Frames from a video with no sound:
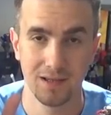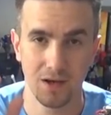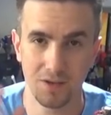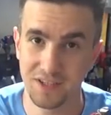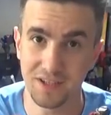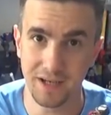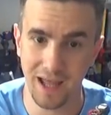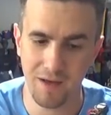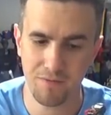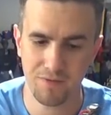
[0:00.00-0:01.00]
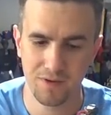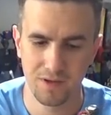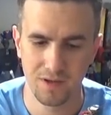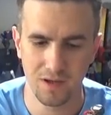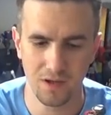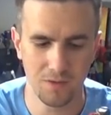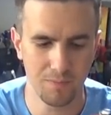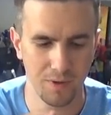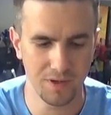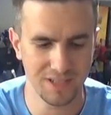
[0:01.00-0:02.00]
I didn't have,
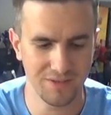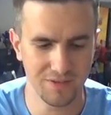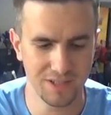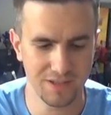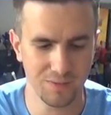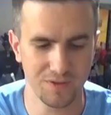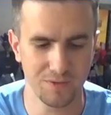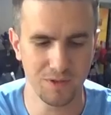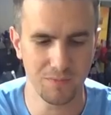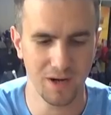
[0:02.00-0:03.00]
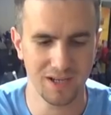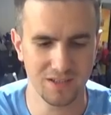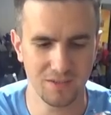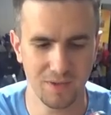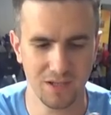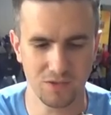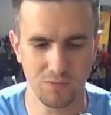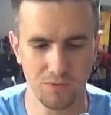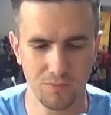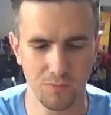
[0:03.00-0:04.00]
but has given this one to me by accident, but that's
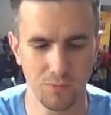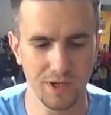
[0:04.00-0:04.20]
not a problem.